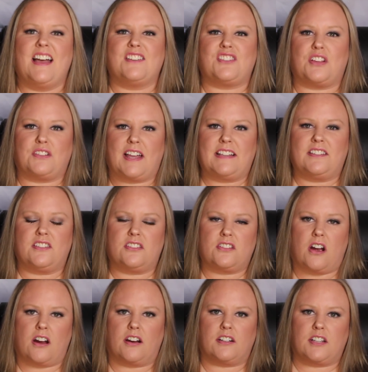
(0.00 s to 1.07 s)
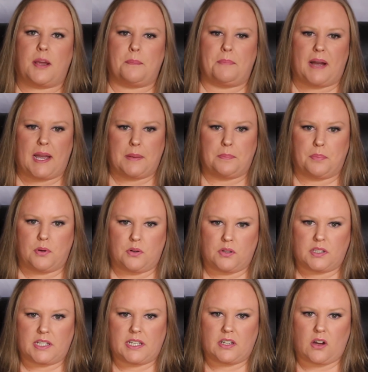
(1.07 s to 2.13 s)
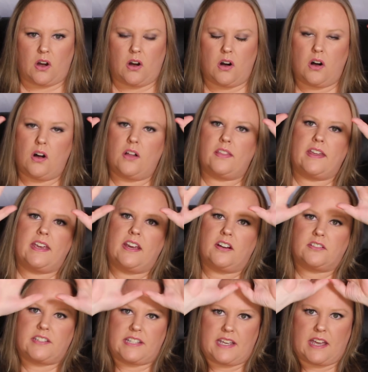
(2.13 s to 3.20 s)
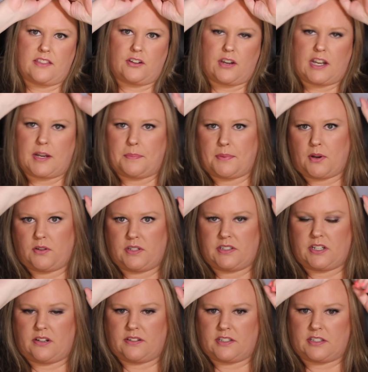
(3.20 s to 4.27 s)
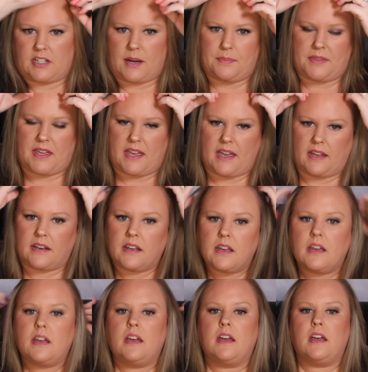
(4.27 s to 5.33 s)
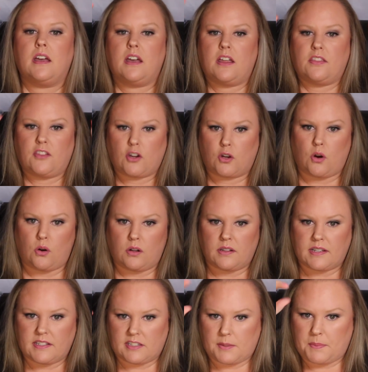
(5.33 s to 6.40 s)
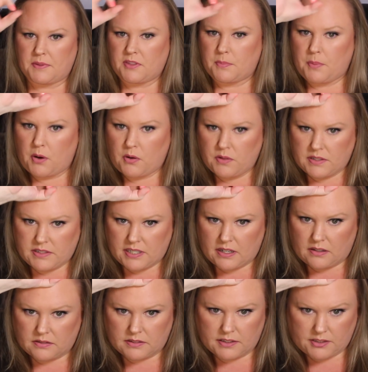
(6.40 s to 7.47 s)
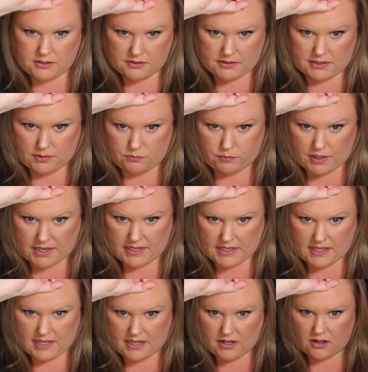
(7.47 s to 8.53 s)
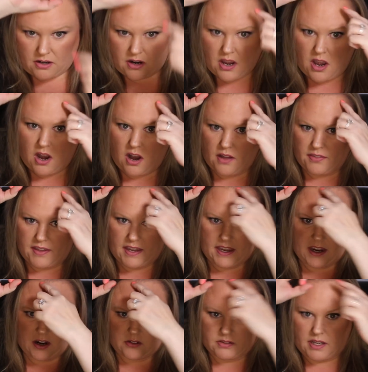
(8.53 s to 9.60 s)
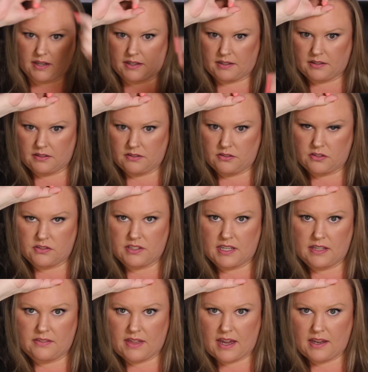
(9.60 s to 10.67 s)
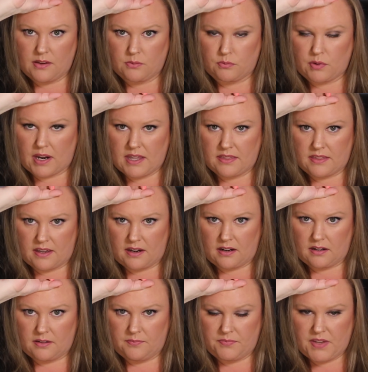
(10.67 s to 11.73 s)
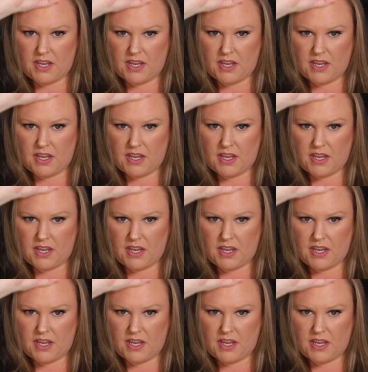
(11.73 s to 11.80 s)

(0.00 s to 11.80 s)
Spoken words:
So let's start by pulling all the hair together in a ponytail on the top of the head. The goal is to put the ponytail literally right here on the hairline. You see that? Right there.